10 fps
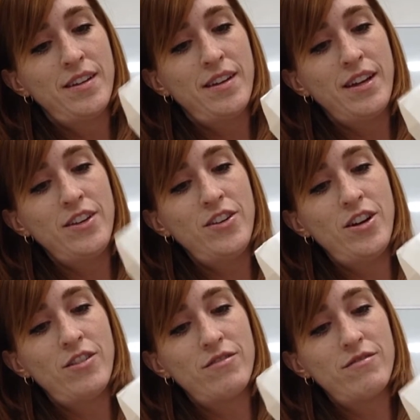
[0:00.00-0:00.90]
And you
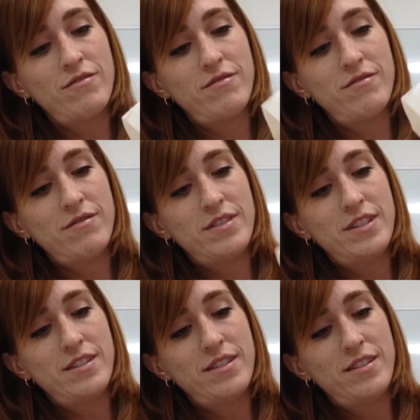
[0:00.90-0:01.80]
know,
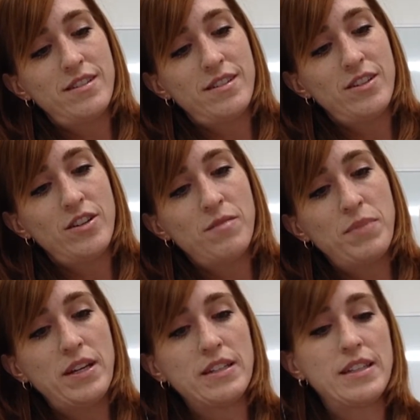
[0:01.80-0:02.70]
it can
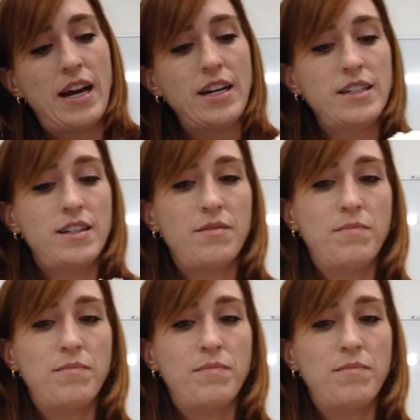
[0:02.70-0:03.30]
be exact,